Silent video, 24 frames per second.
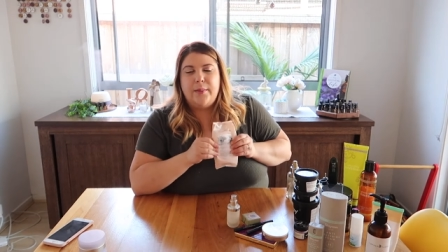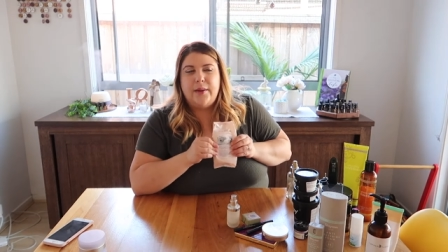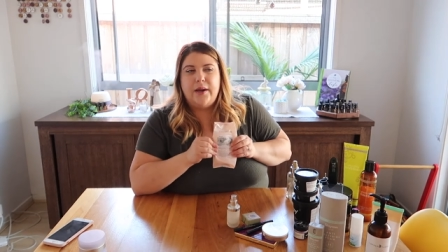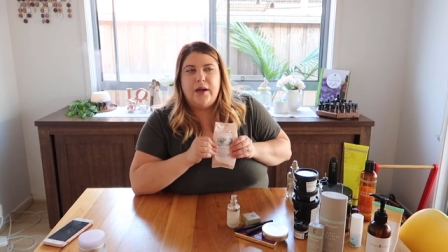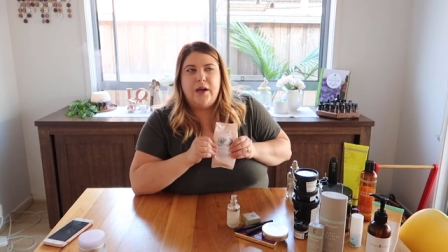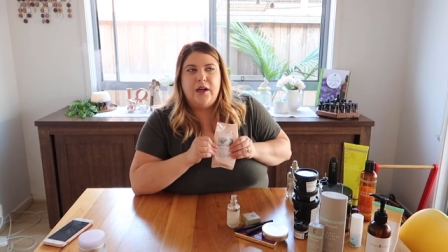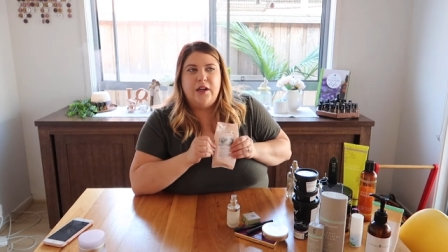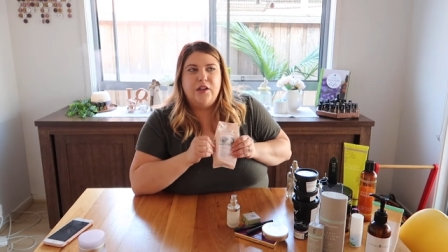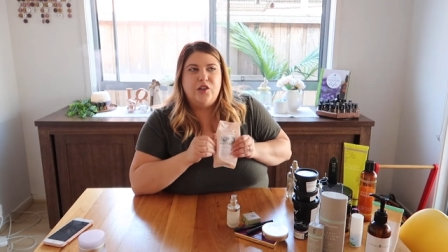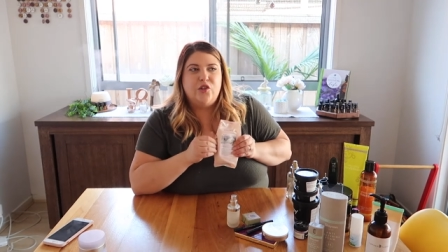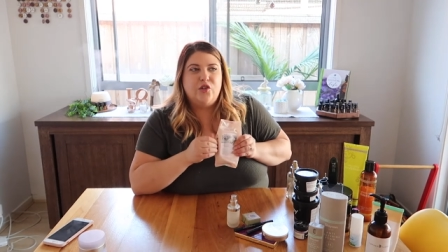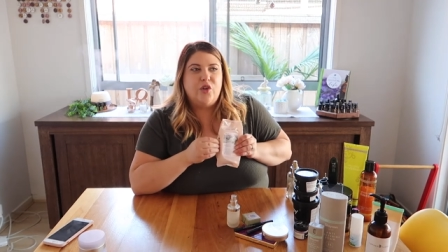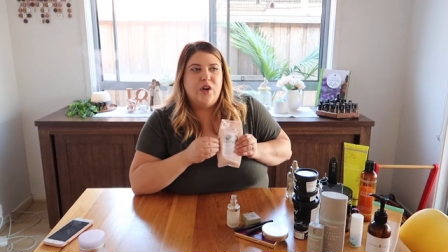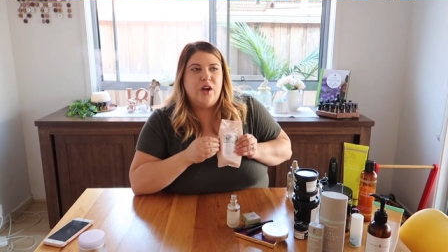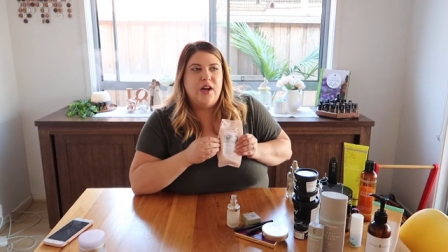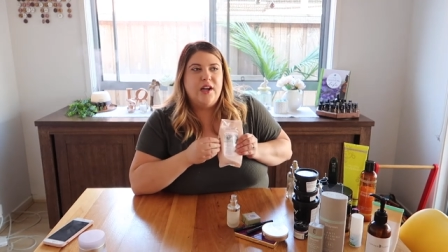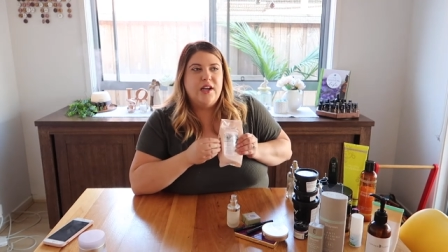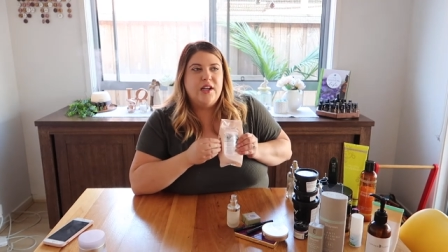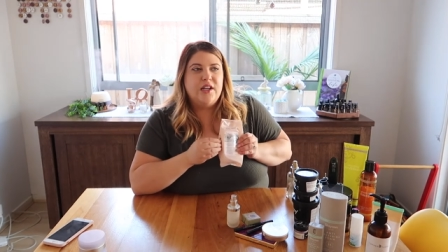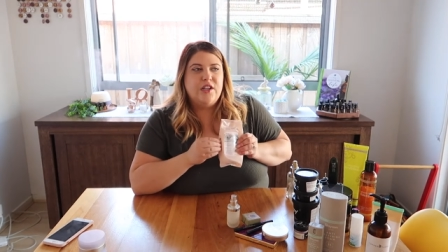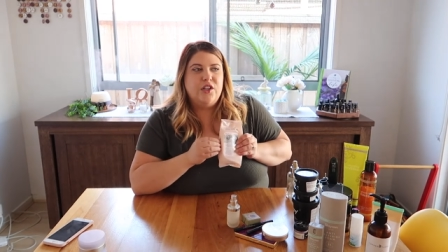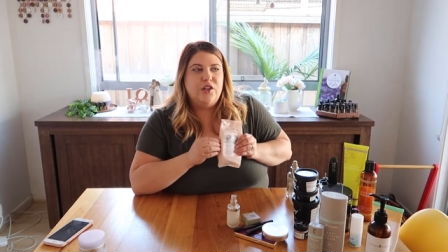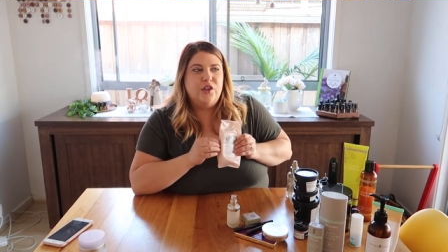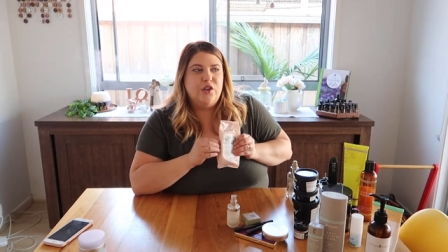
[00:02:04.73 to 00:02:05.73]
but I
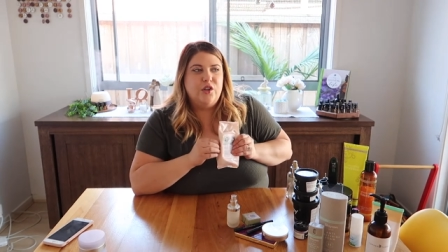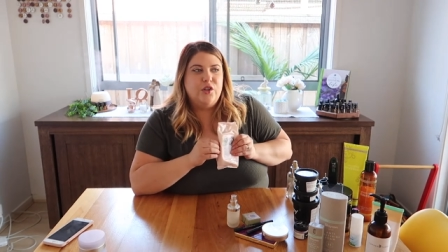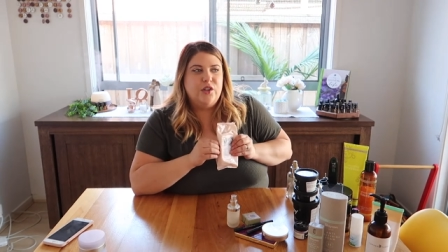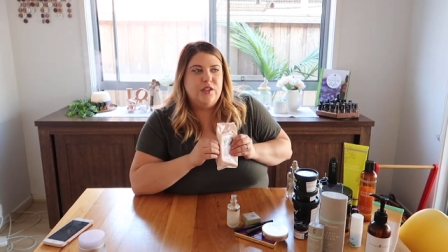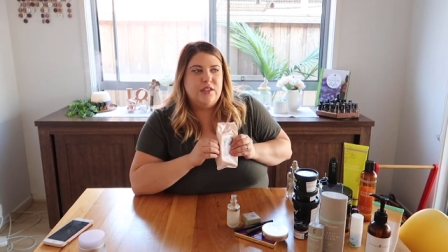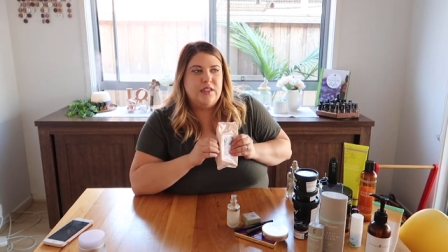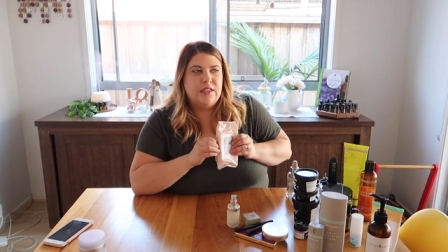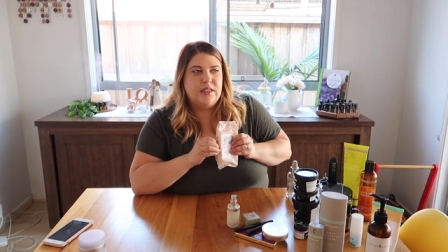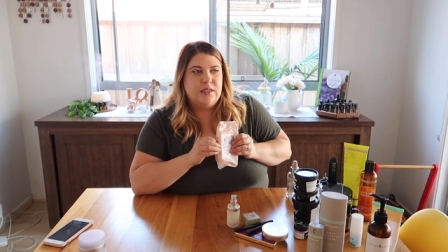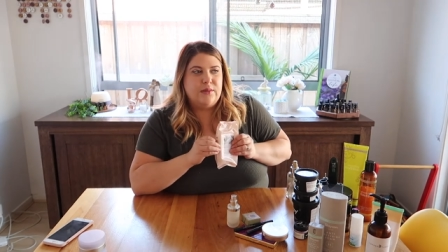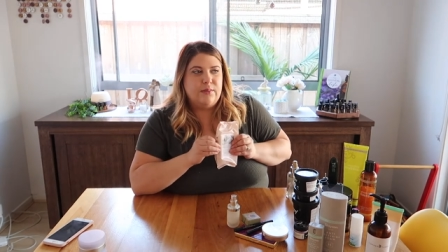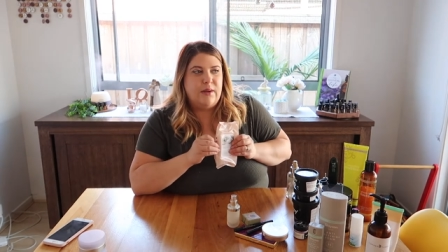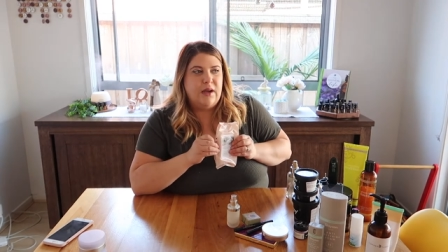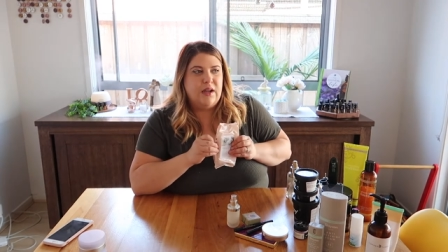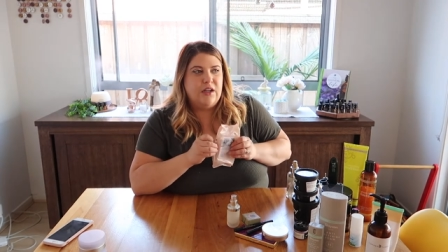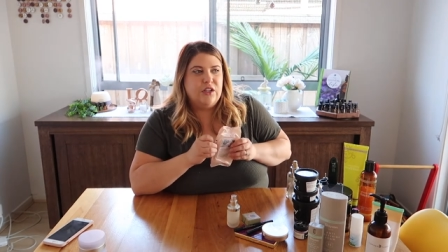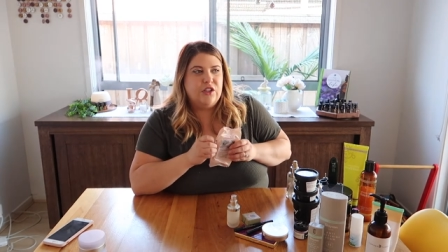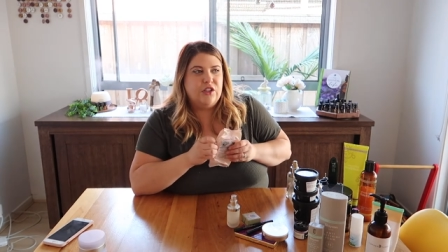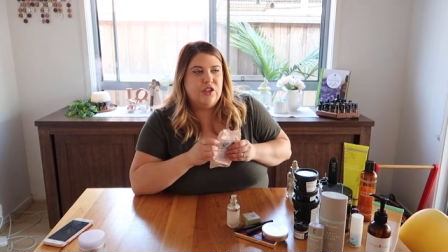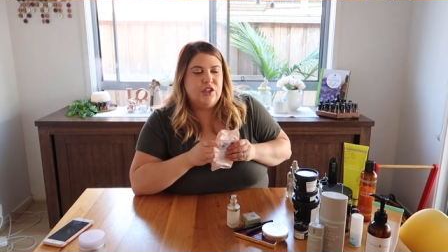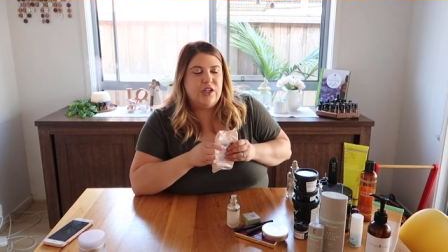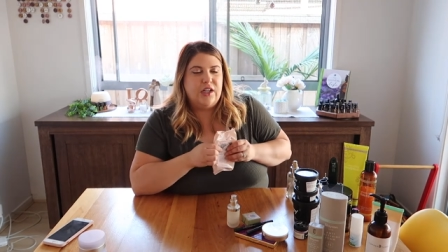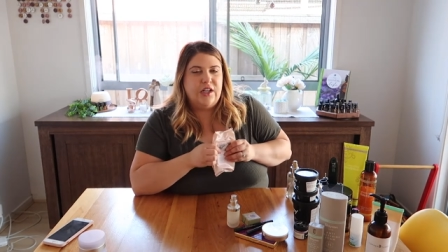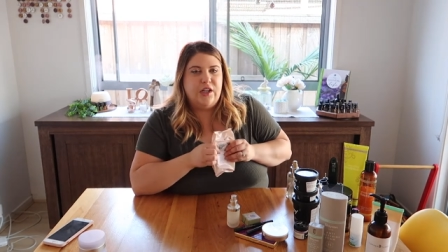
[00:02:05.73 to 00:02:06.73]
try to use as much